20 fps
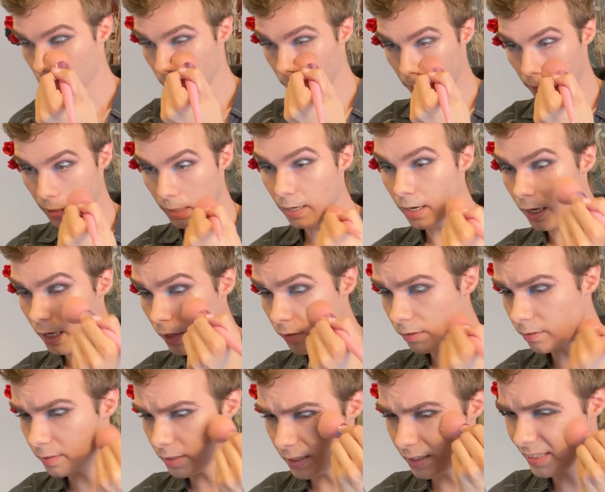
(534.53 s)
But
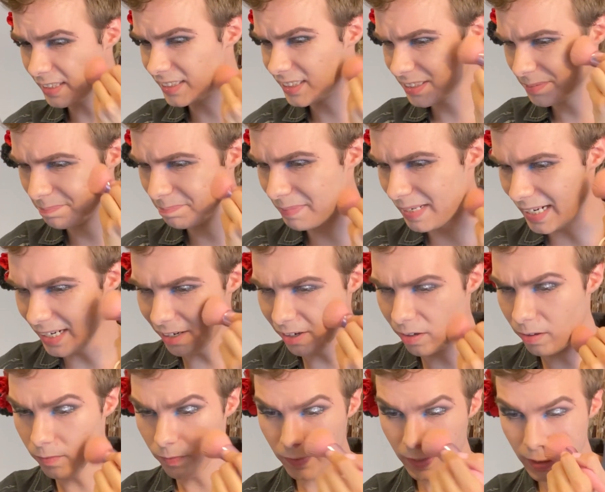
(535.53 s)
other than the
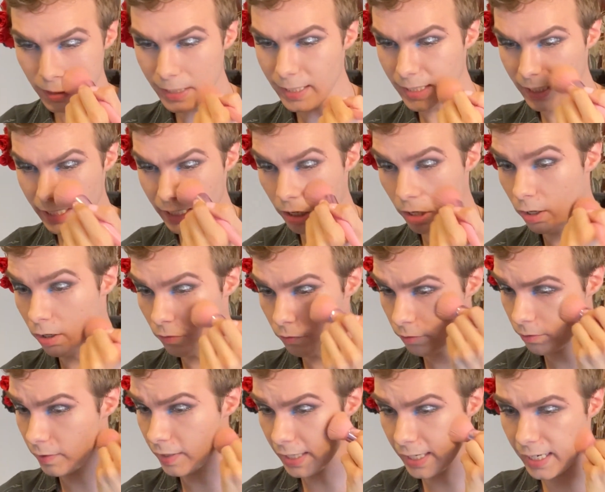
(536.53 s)
smell and getting
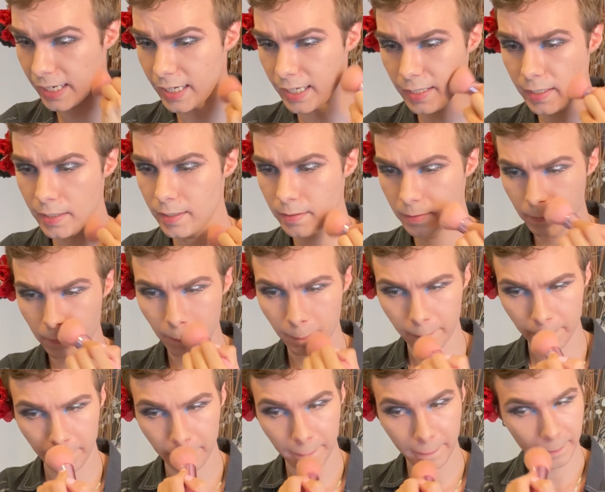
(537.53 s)
over that,
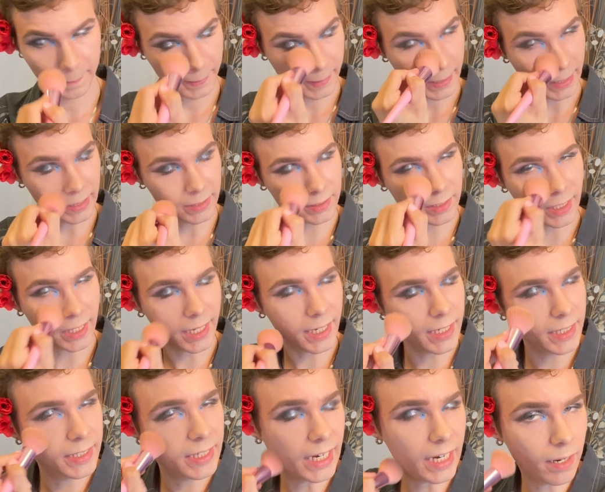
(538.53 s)
it's
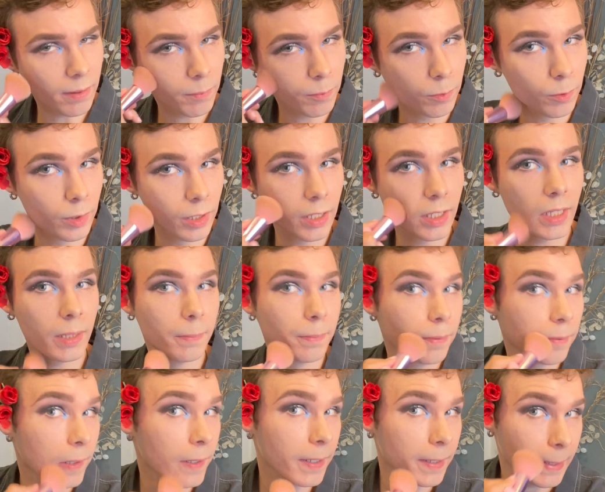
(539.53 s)
laying down really
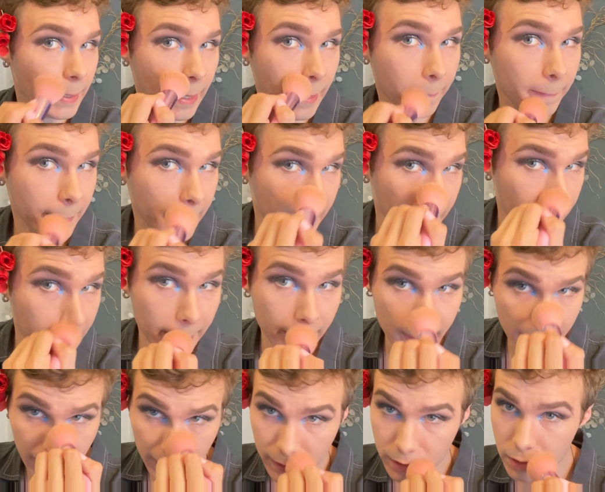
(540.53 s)
pretty. I mean,
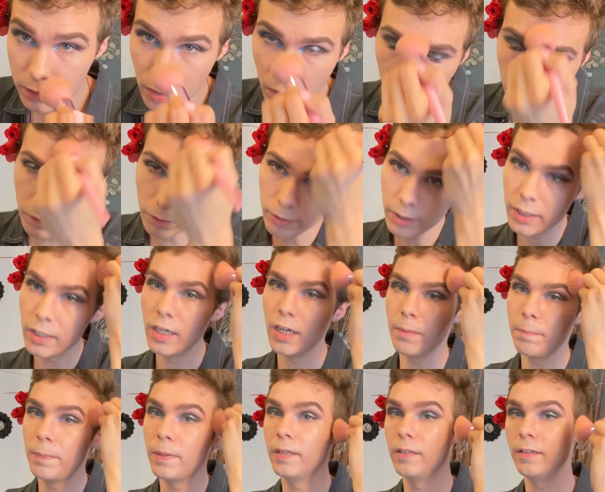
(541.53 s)
that is covering up a